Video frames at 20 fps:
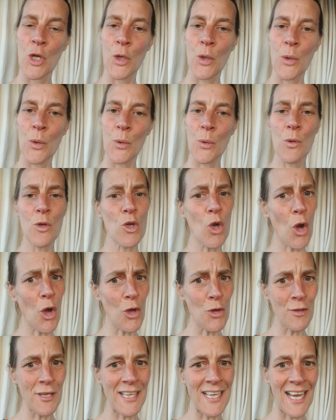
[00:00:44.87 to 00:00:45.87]
who not
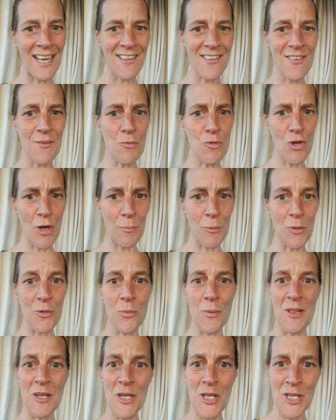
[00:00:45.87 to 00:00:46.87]
only had some troubles
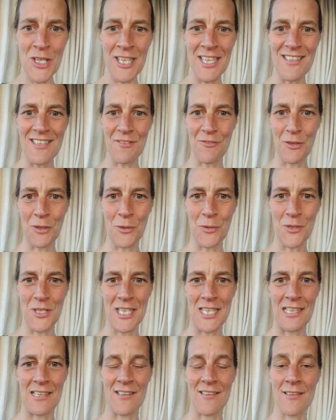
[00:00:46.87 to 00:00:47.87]
with learning
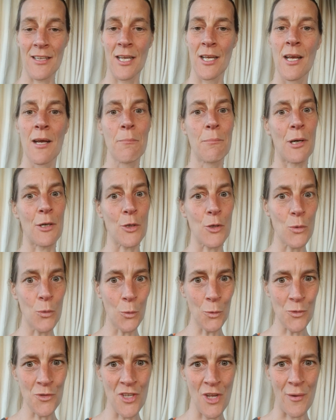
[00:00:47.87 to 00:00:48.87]
difficulties, but who
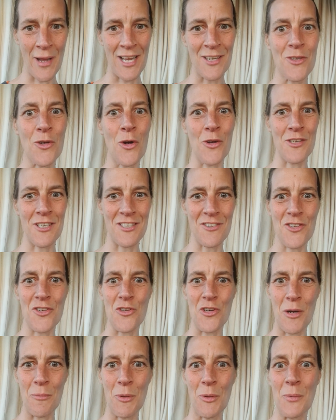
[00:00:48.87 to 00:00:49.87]
also had gotten into
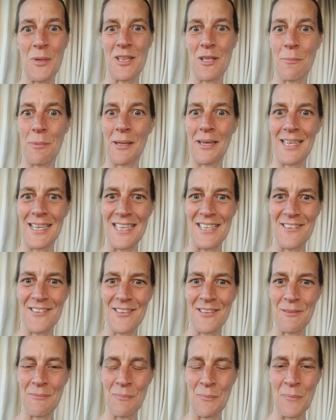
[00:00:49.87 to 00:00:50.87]
trouble with the
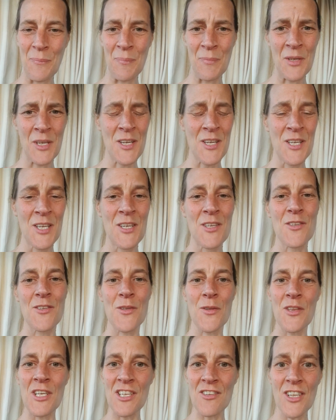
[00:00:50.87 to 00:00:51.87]
police. So
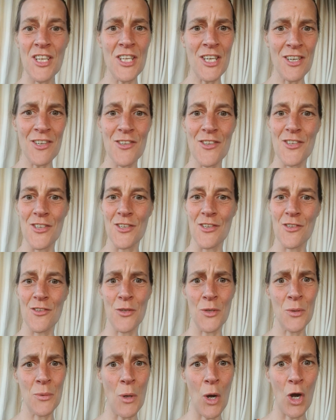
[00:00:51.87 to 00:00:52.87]
these are youngsters
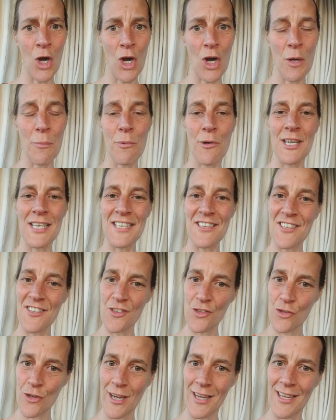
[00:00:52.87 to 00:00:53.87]
who are pretty
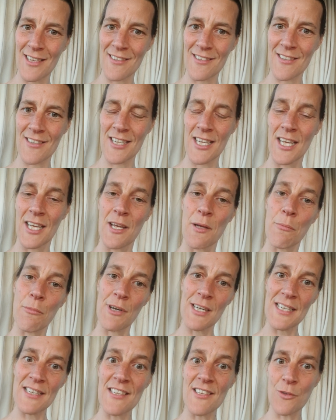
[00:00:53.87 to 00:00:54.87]
distressed,
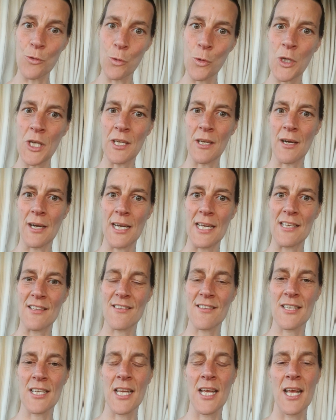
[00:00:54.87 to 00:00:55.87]
pretty
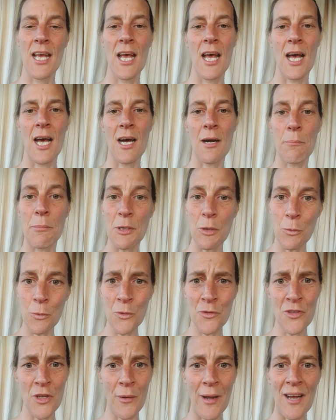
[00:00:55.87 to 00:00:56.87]
disorganized, but
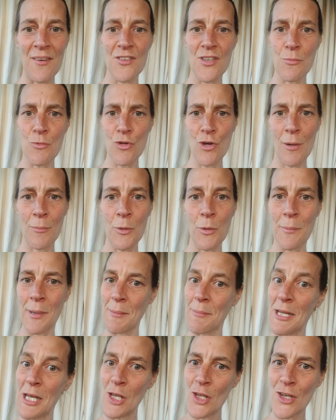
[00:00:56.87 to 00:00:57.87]
also have some trouble
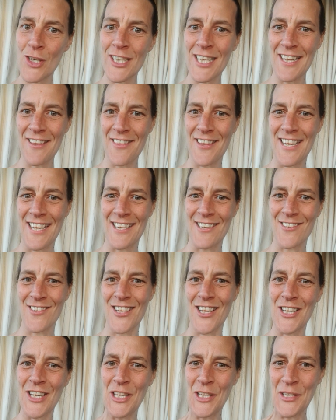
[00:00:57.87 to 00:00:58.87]
maybe learning things
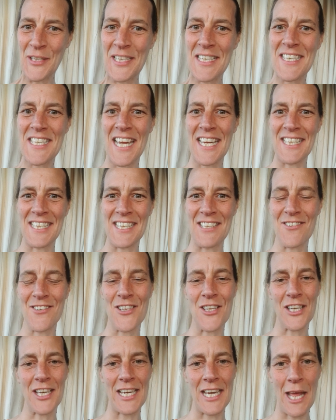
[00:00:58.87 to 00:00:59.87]
and learning techniques
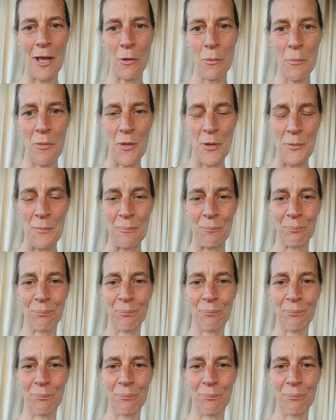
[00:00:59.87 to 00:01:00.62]
that can help them.